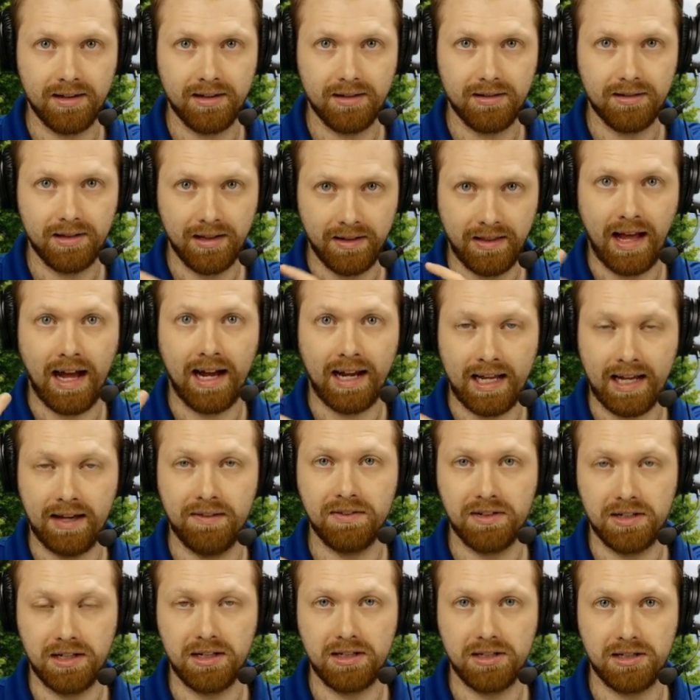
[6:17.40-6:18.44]
then that
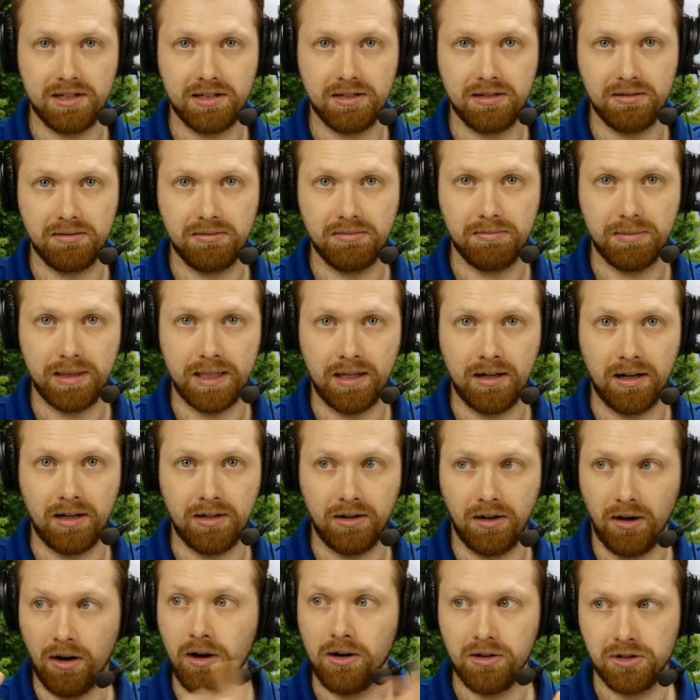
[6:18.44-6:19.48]
gives us
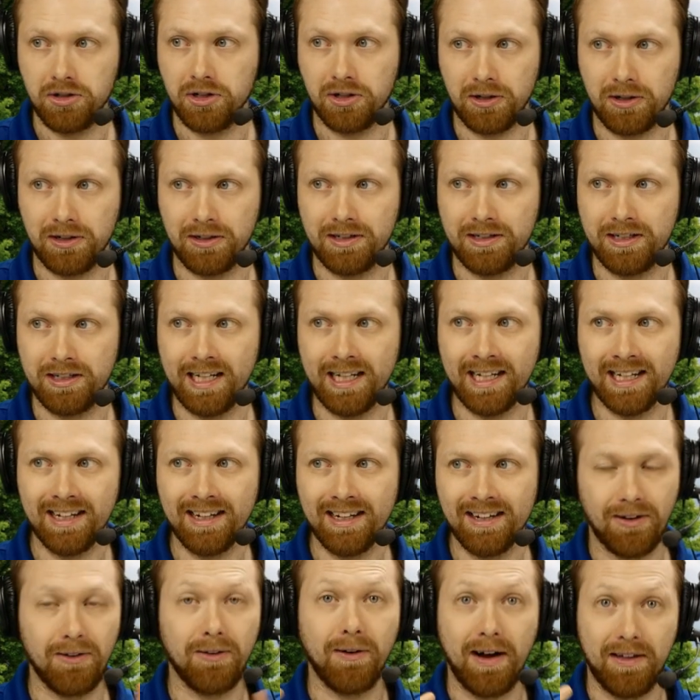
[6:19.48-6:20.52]
beyond all certainty,
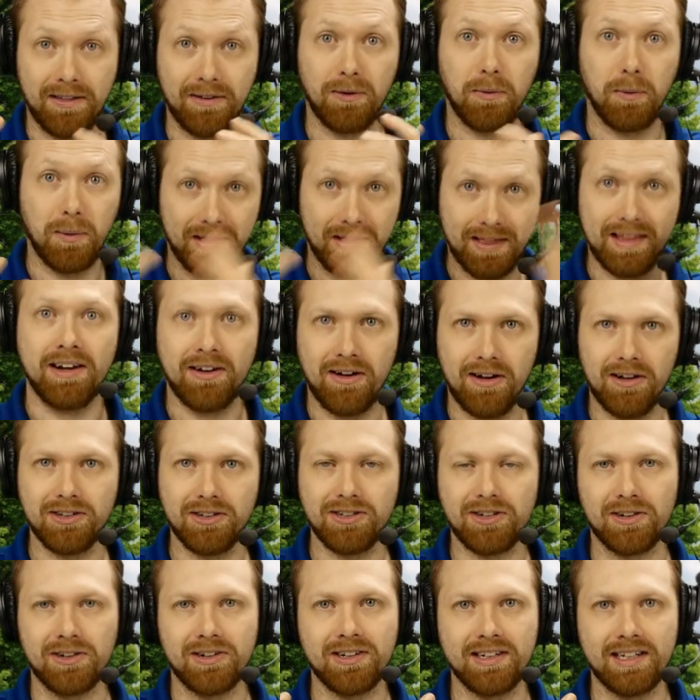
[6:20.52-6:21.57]
or rather within all
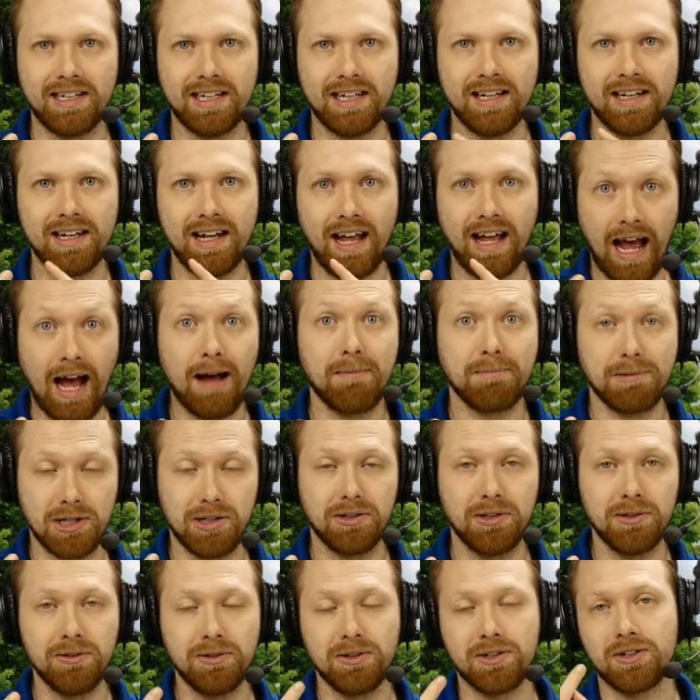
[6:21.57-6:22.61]
certainty,
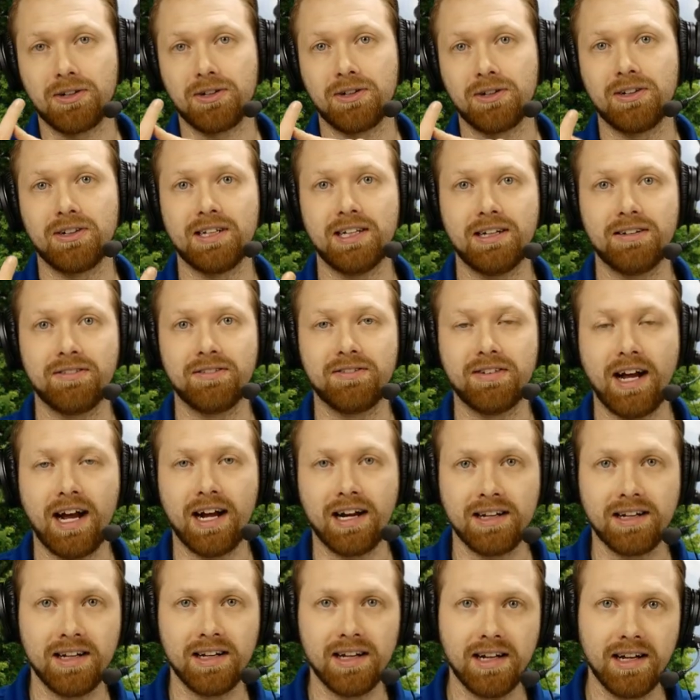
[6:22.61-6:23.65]
absolute certainty, in
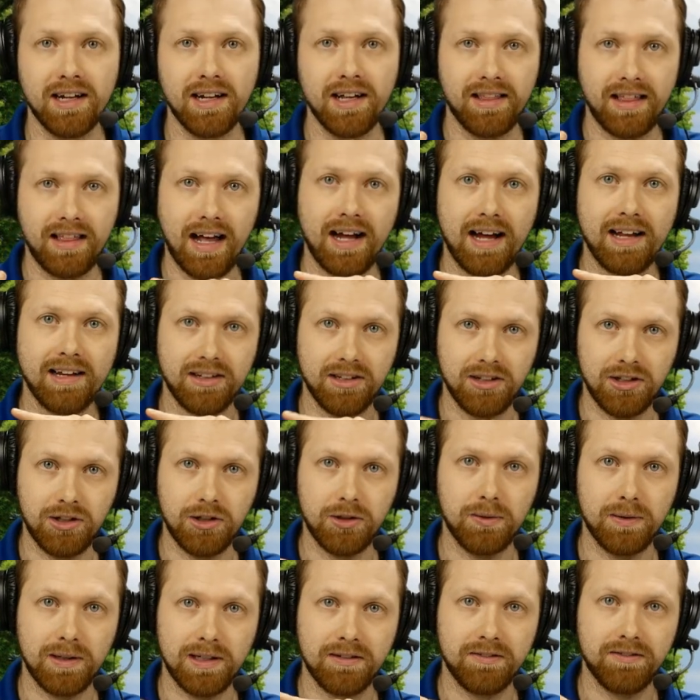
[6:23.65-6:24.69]
fact, that
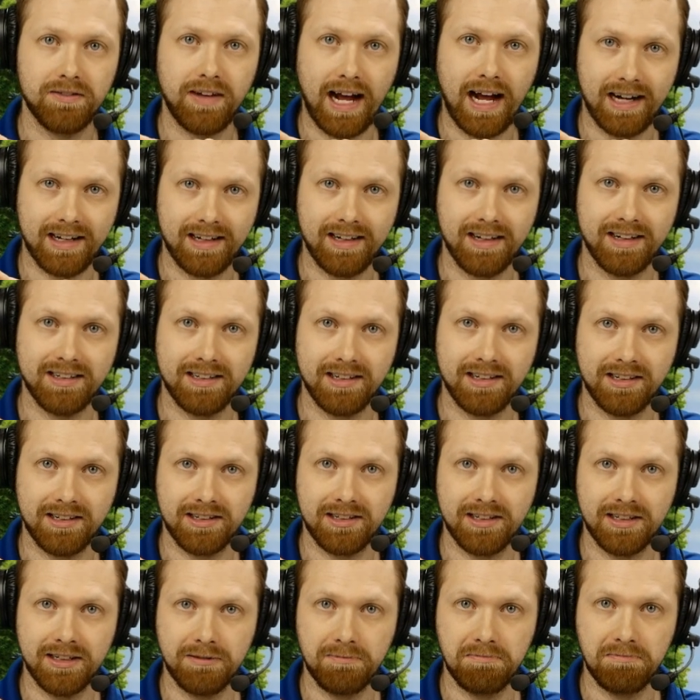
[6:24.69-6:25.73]
you in fact
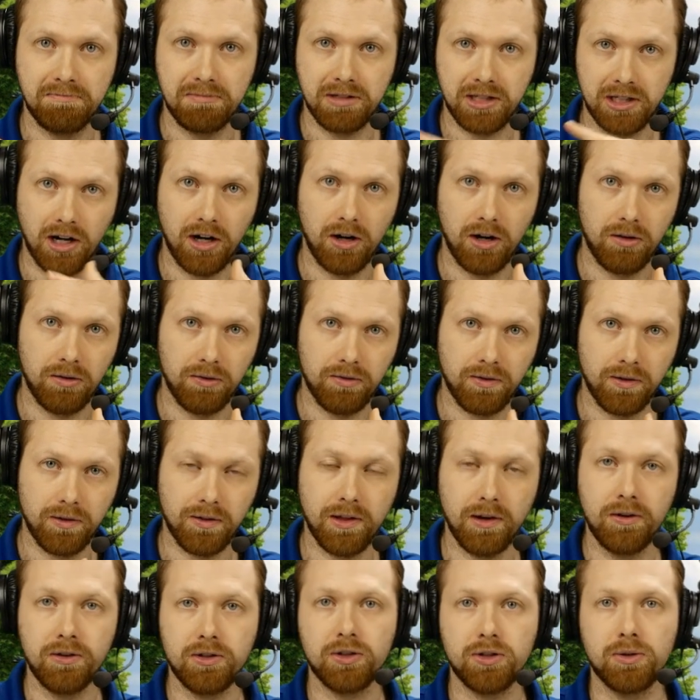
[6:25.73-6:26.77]
existed. So for
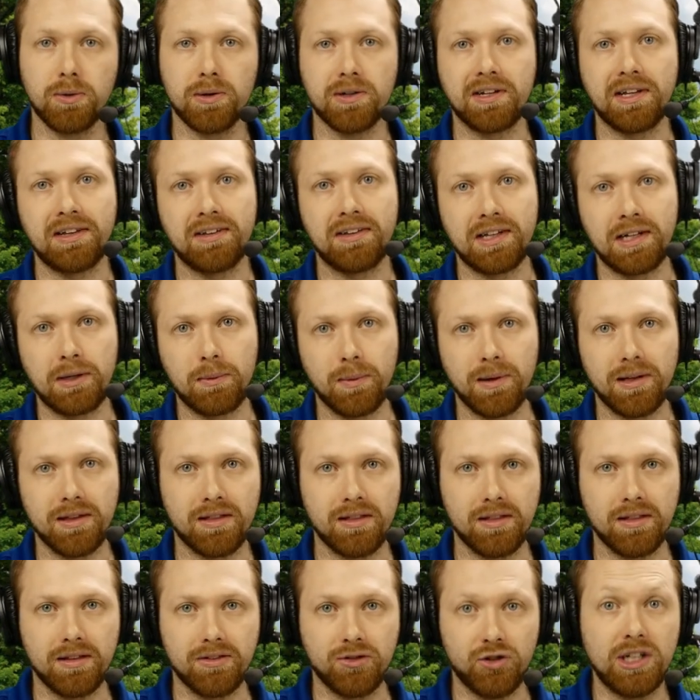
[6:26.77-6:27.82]
those who are dealing with
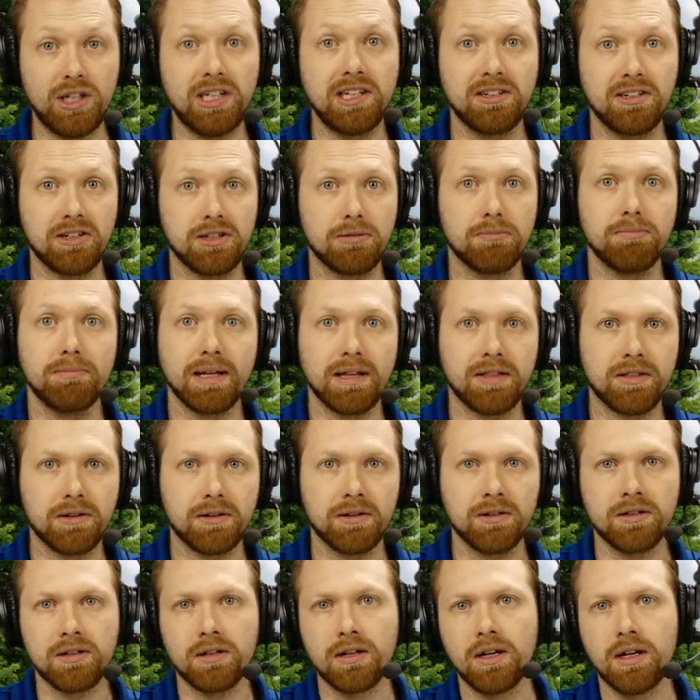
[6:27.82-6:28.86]
Jesus
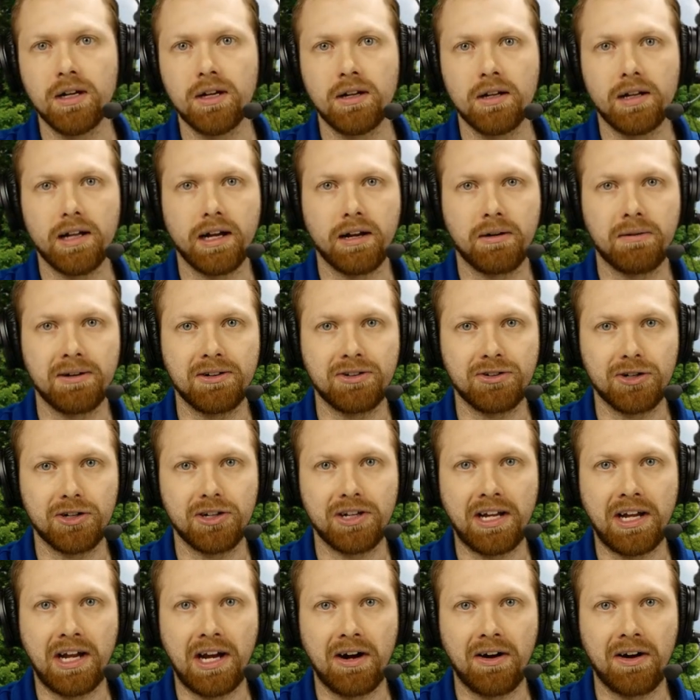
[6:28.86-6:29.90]
mythers like Richard
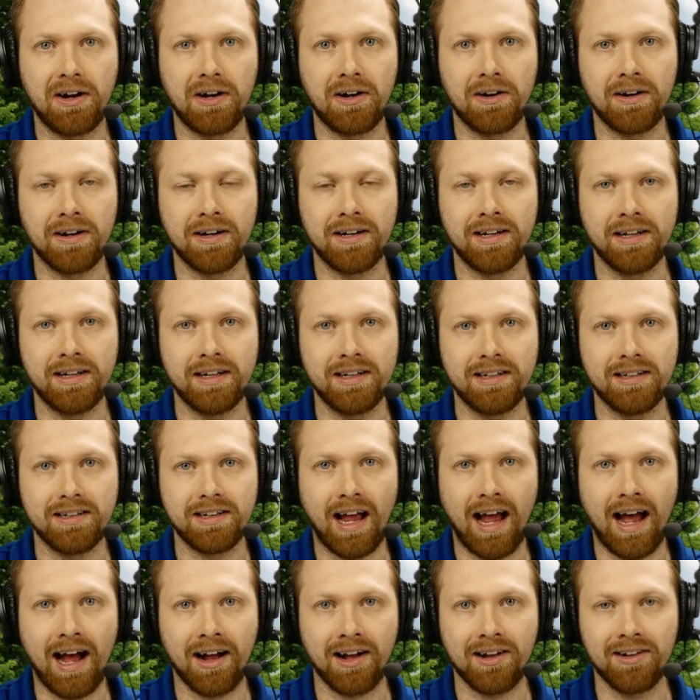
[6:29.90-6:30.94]
Carrier and his
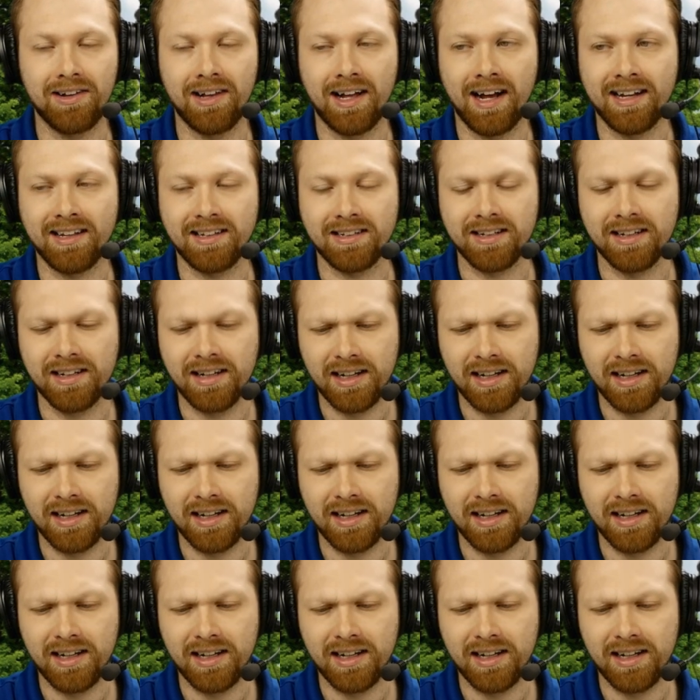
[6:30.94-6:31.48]
acolytes,